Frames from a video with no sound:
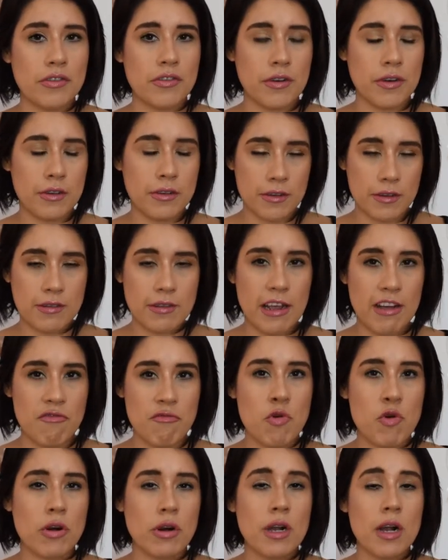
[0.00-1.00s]
It does have
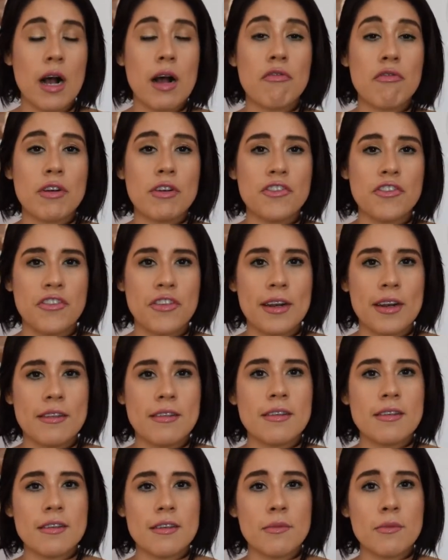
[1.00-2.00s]
more coverage than a
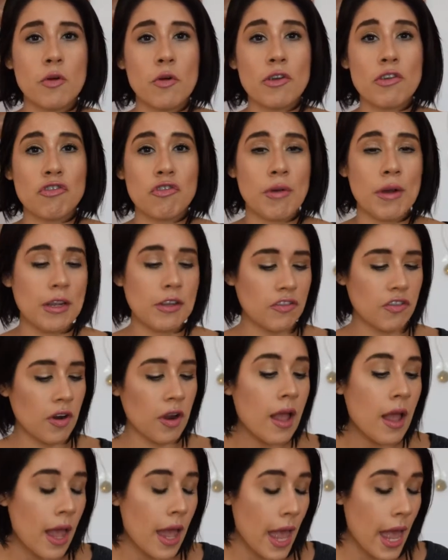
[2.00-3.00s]
tinted moisturizer.